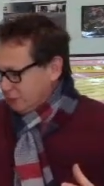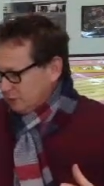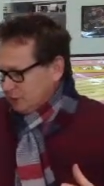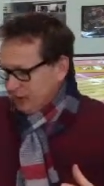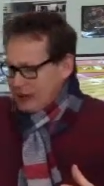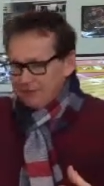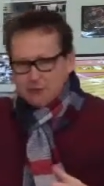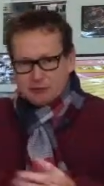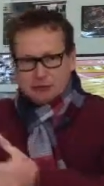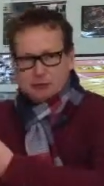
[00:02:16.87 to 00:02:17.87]
we've got to have a
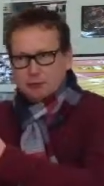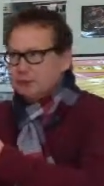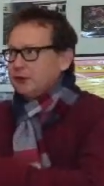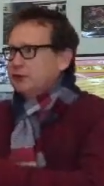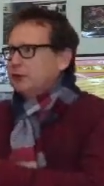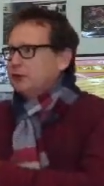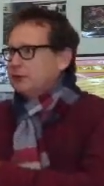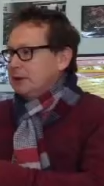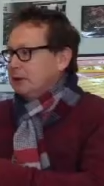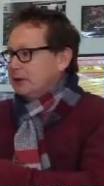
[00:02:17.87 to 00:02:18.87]
result of something that looks
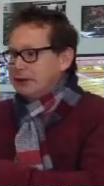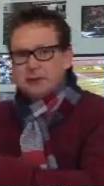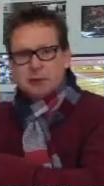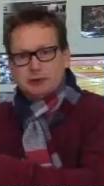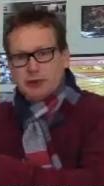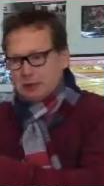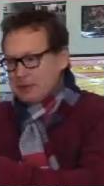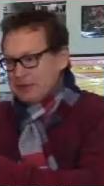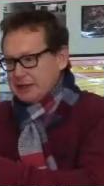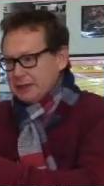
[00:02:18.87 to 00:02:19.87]
a bit like this. We're trying to
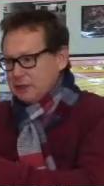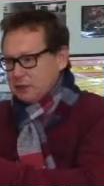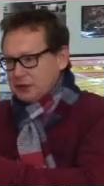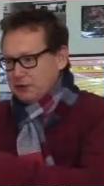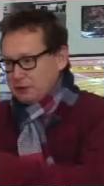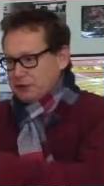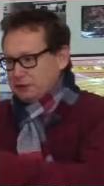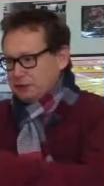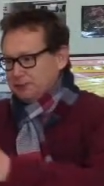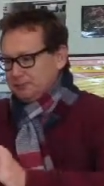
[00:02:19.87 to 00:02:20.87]
make one of
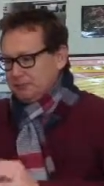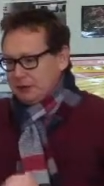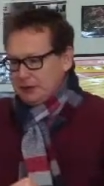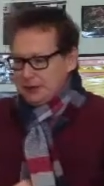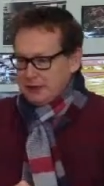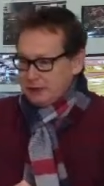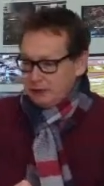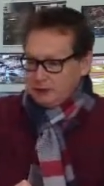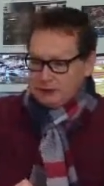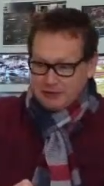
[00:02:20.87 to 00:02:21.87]
those, or
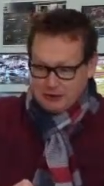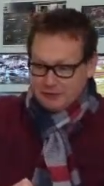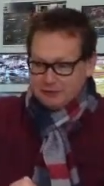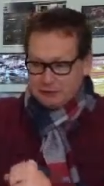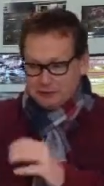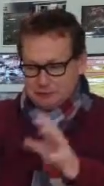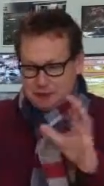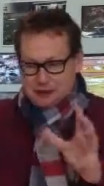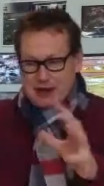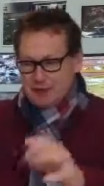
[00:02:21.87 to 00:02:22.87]
one of these.
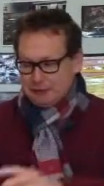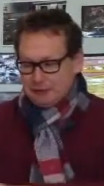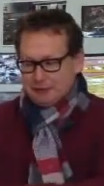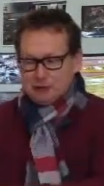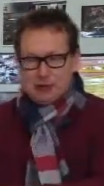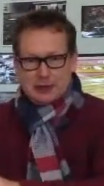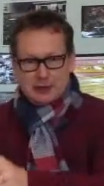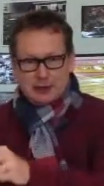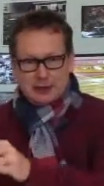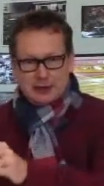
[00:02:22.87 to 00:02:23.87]
Don't know how it's going to look like,
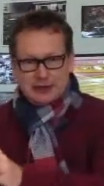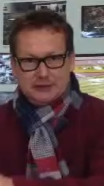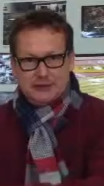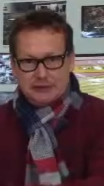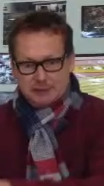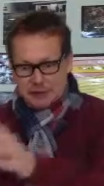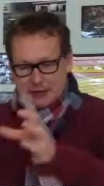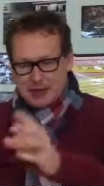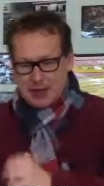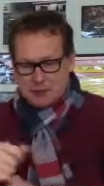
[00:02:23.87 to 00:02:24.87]
or one of these. It's going to be
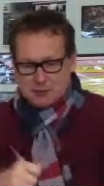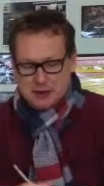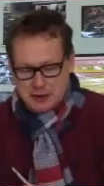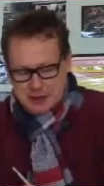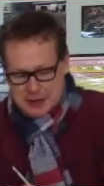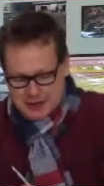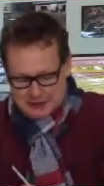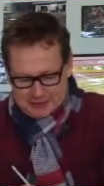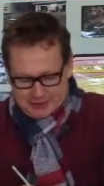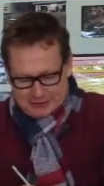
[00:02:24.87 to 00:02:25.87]
a cone
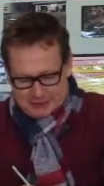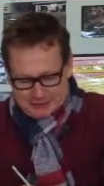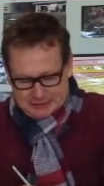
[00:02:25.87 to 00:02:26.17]
at the end.